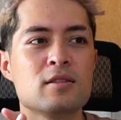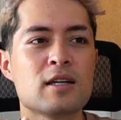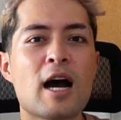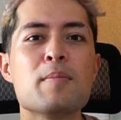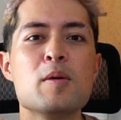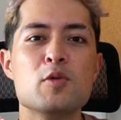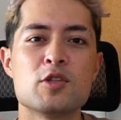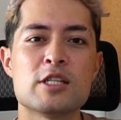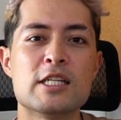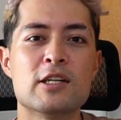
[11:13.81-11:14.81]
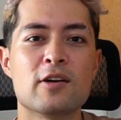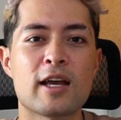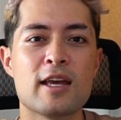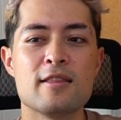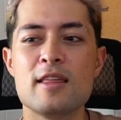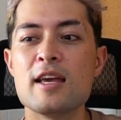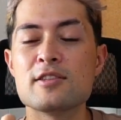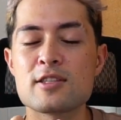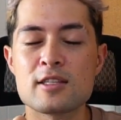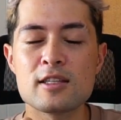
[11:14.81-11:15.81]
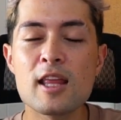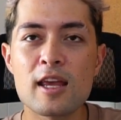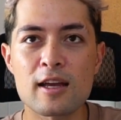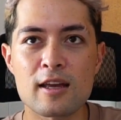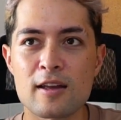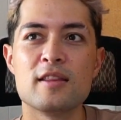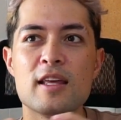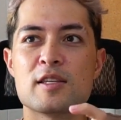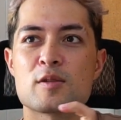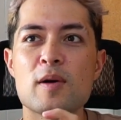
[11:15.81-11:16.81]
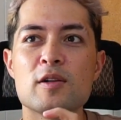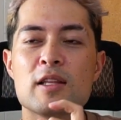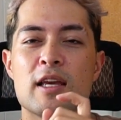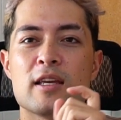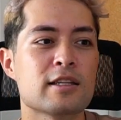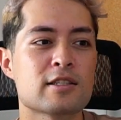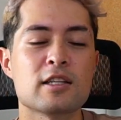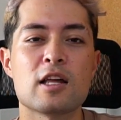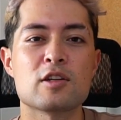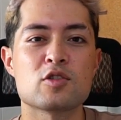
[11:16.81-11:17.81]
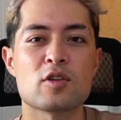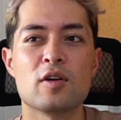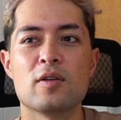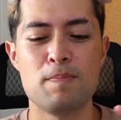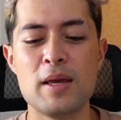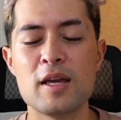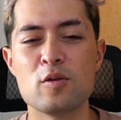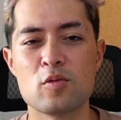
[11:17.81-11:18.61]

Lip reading: kamemushi, okay? They stink. They smell like cilantro. Big